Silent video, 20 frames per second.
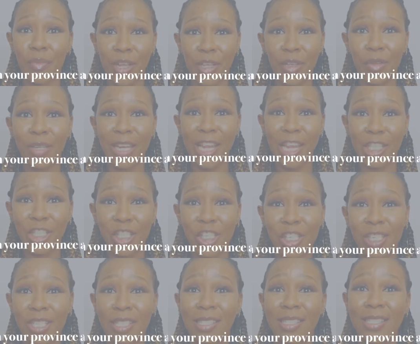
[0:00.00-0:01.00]

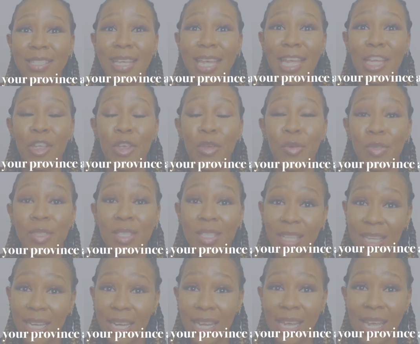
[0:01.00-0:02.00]
regulations in your
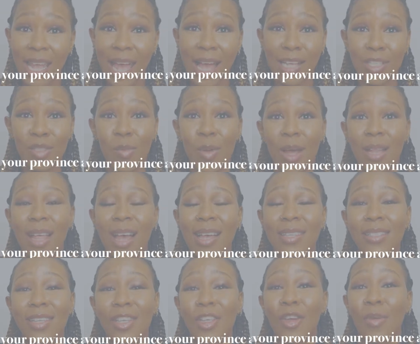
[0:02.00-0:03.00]
city as well
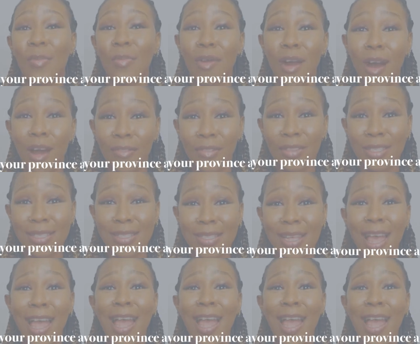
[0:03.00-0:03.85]
as in your province.